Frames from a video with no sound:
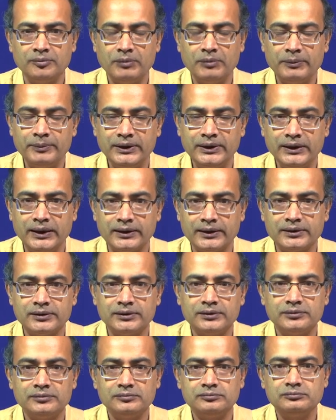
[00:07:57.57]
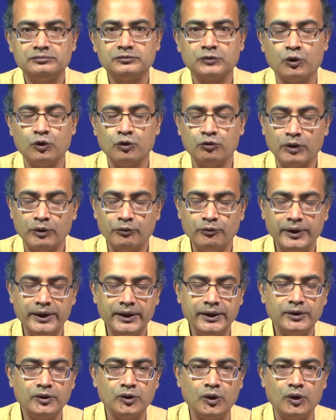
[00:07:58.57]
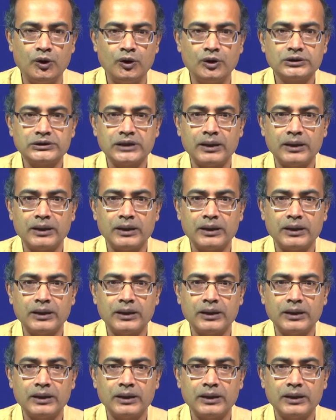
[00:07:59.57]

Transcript: maybe that overweight or